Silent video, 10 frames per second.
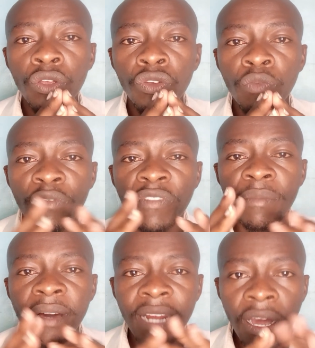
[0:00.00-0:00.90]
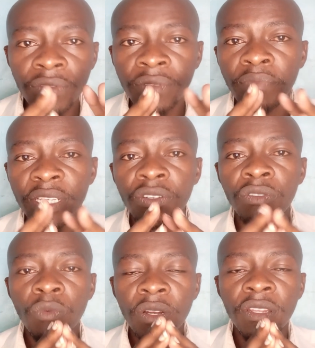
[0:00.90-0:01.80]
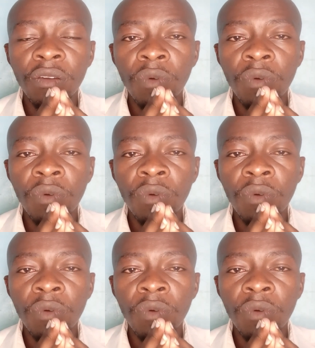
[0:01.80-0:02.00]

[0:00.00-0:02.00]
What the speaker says: move them around based on what they